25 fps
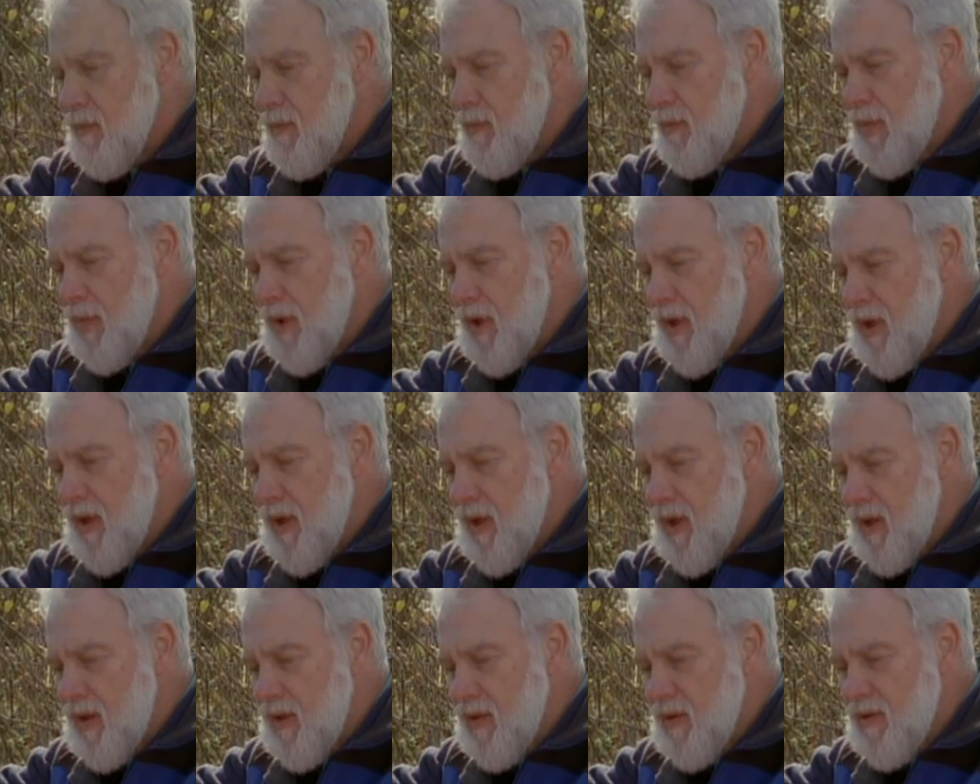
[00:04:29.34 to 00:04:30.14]

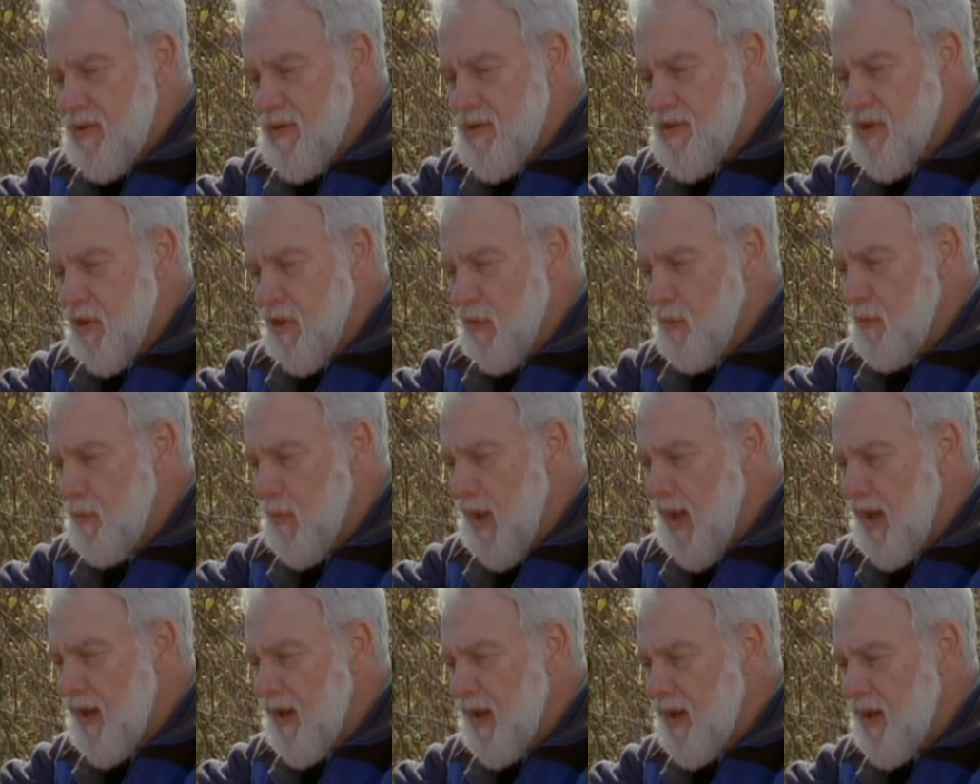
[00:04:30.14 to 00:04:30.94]
be so
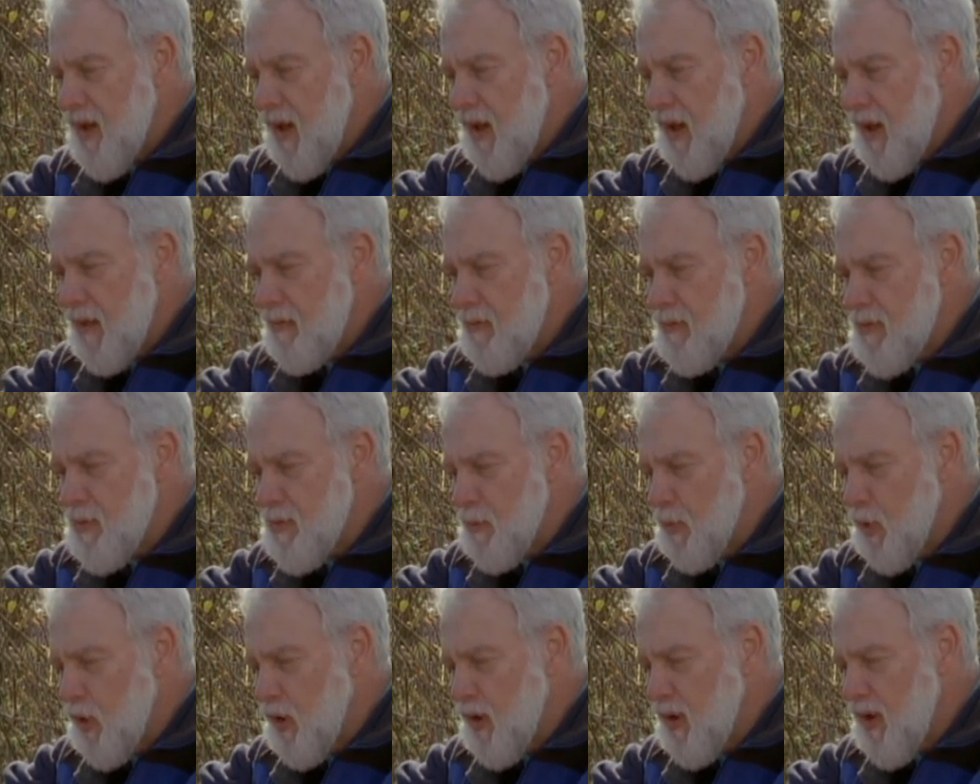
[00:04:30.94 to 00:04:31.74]
many times
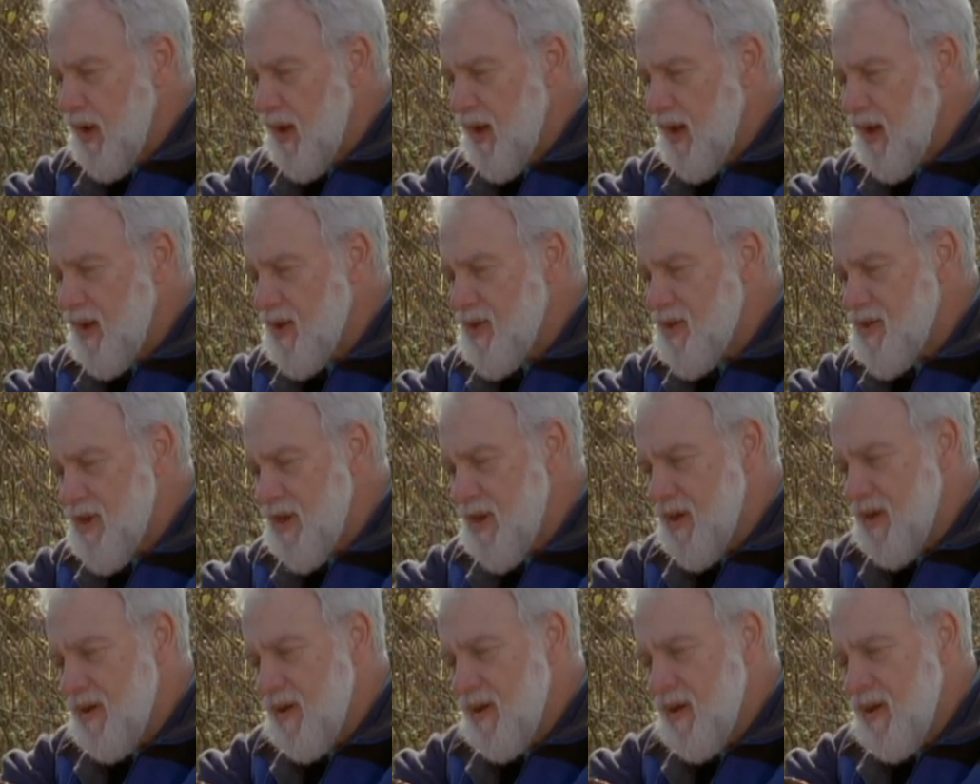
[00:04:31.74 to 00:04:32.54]
more
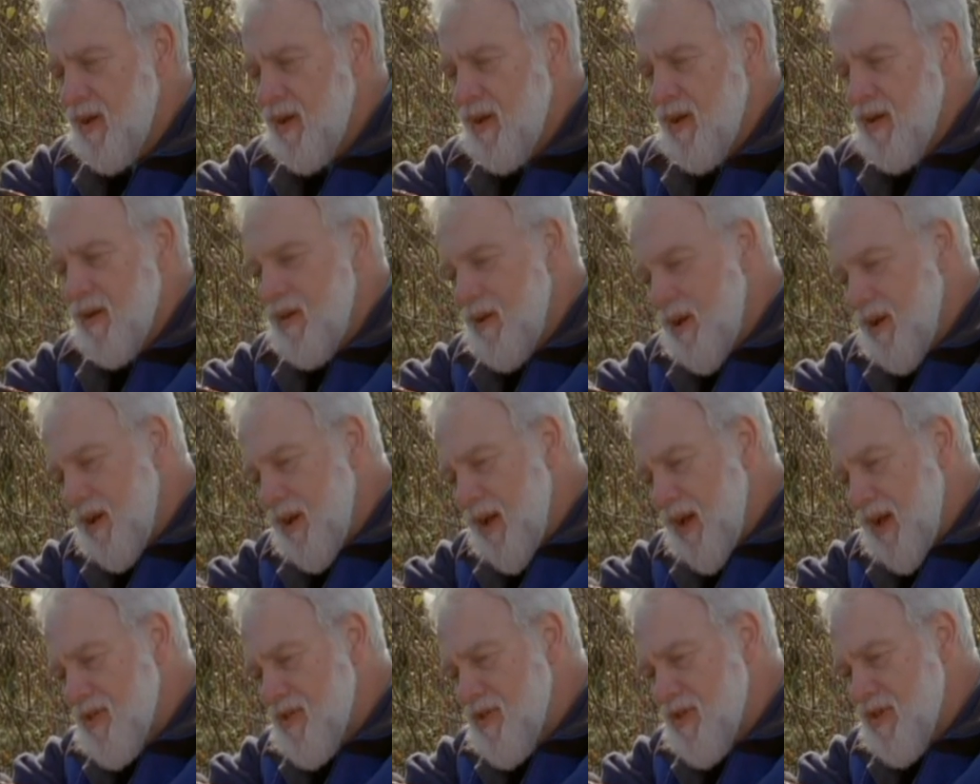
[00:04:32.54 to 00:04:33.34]
toxic than
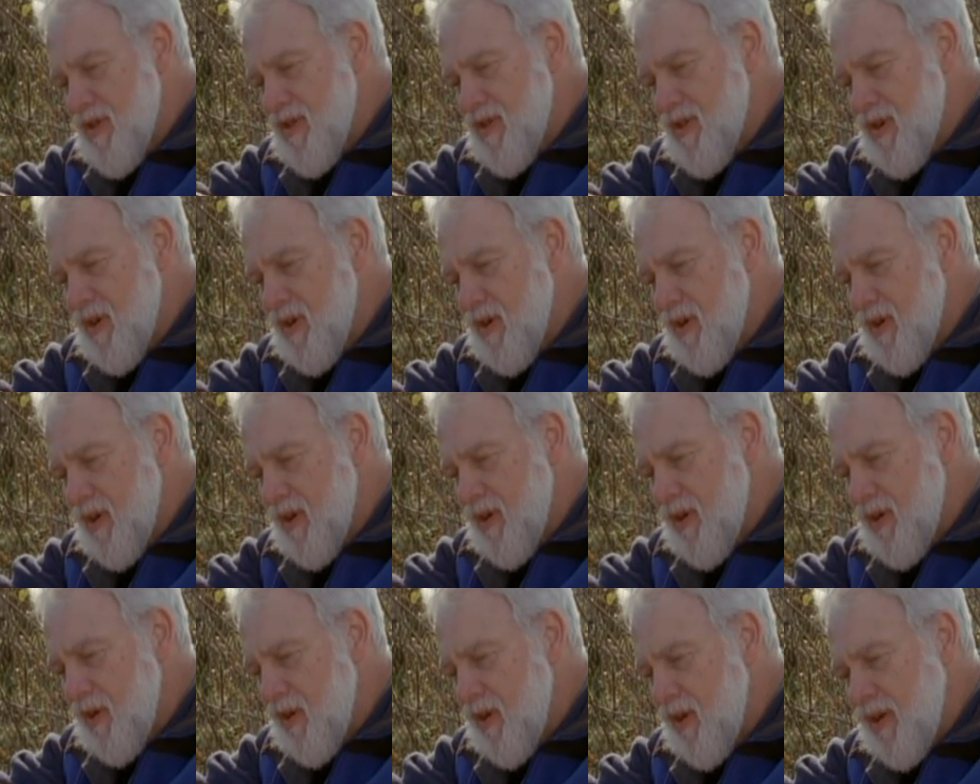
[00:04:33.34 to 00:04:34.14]
necessary
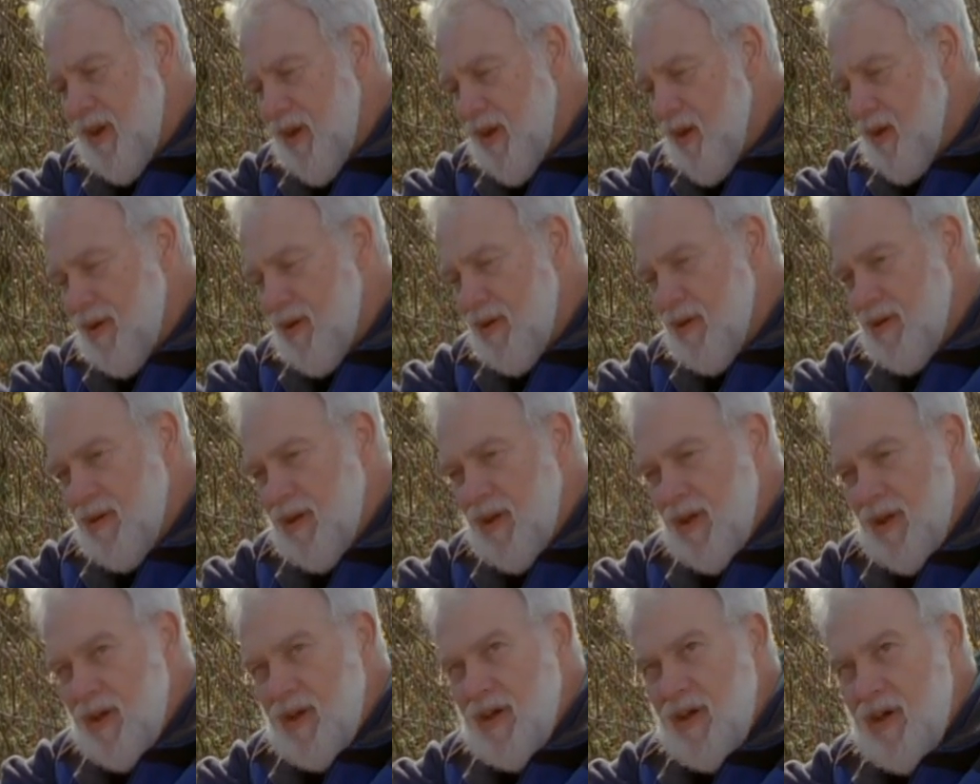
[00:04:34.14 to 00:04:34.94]
to kill
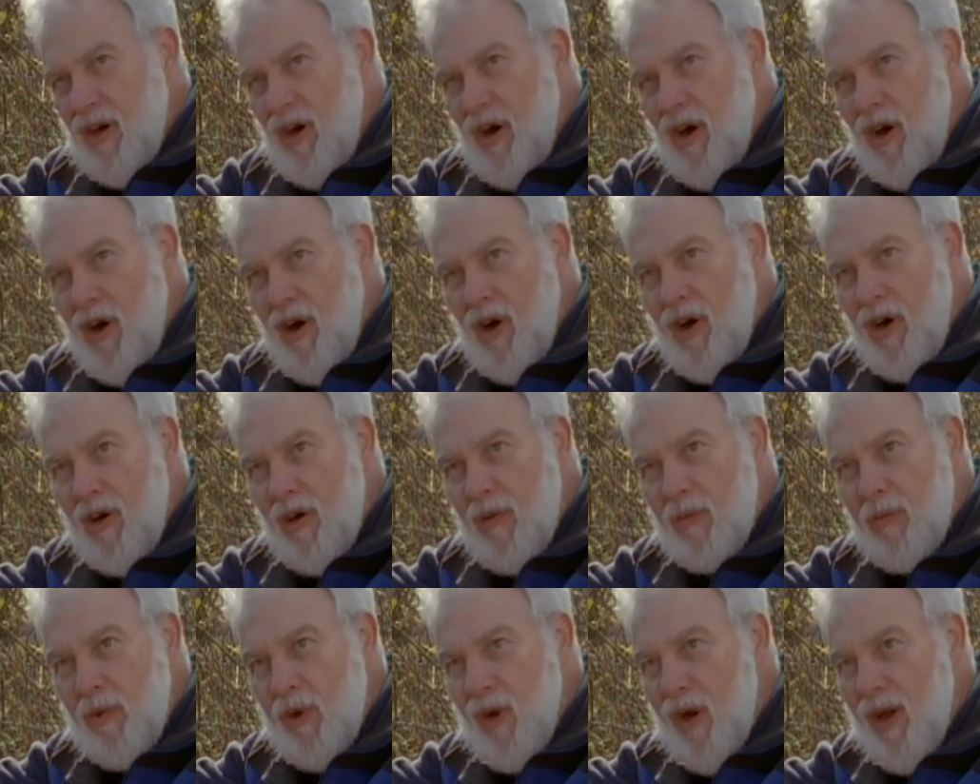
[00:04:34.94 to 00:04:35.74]
all
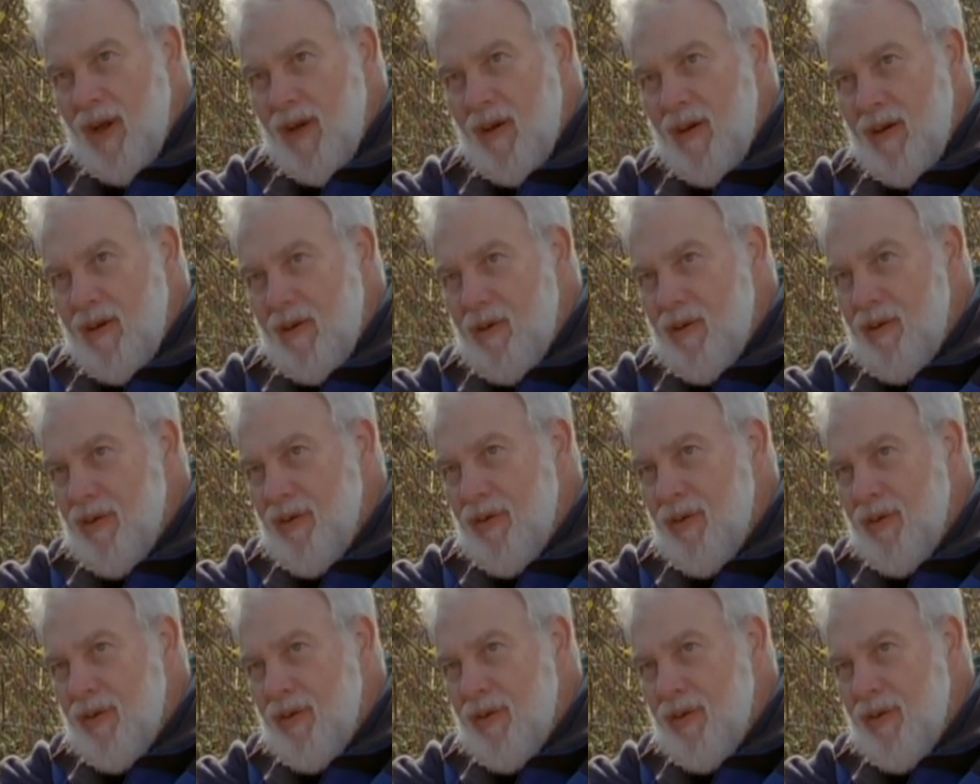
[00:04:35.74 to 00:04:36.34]
predators?